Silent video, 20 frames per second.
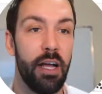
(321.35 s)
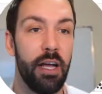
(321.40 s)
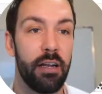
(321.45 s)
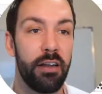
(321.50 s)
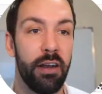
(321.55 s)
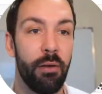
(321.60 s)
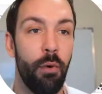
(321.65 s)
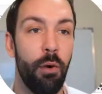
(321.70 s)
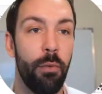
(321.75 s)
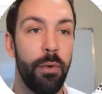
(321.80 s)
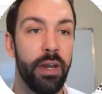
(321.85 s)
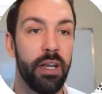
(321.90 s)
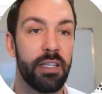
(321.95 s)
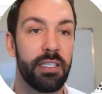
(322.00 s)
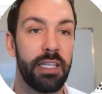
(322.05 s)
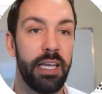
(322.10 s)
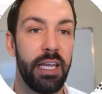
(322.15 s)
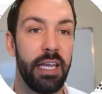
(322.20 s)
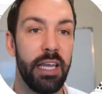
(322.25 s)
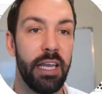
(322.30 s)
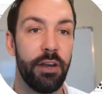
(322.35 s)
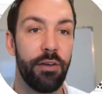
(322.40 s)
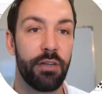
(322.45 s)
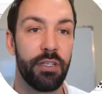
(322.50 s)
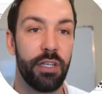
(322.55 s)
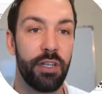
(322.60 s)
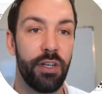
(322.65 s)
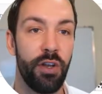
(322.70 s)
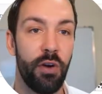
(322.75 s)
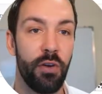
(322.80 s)
Now what we can see here is
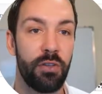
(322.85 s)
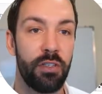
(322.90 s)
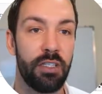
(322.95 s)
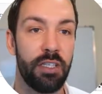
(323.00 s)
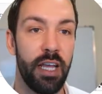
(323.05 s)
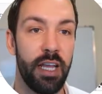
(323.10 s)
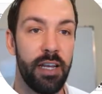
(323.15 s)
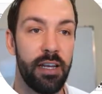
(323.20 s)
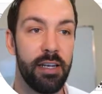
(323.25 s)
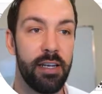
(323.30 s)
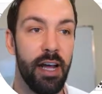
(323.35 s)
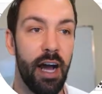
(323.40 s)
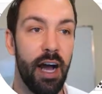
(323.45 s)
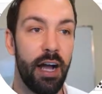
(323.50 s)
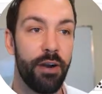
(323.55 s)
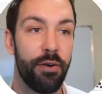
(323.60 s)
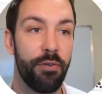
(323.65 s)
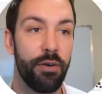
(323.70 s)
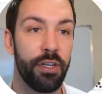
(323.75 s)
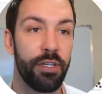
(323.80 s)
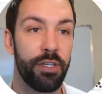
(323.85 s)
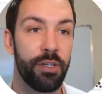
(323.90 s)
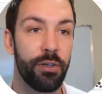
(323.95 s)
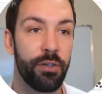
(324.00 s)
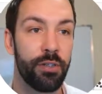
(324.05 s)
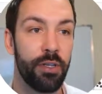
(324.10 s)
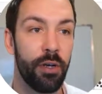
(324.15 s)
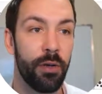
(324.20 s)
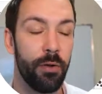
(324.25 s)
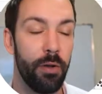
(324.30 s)
a non-set data issue,
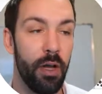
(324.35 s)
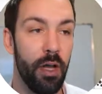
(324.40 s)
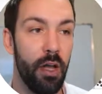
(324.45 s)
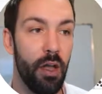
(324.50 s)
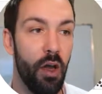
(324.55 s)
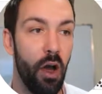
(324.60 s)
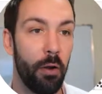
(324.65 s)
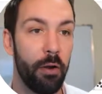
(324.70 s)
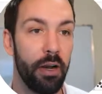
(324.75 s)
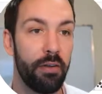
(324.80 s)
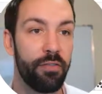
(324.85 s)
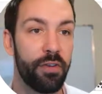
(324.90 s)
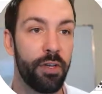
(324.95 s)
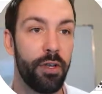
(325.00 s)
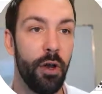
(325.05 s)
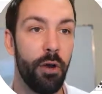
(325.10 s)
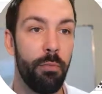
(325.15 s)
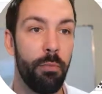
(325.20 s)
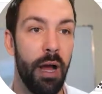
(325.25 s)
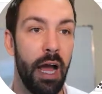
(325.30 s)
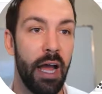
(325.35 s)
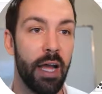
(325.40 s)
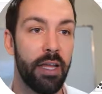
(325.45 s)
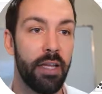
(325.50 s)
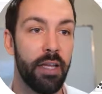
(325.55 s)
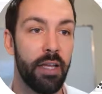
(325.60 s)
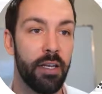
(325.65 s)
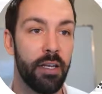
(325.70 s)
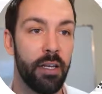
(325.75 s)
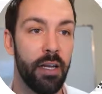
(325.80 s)
so I'm going to have to go back
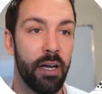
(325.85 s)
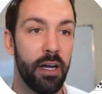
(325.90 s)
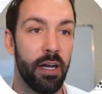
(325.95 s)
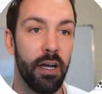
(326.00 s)
and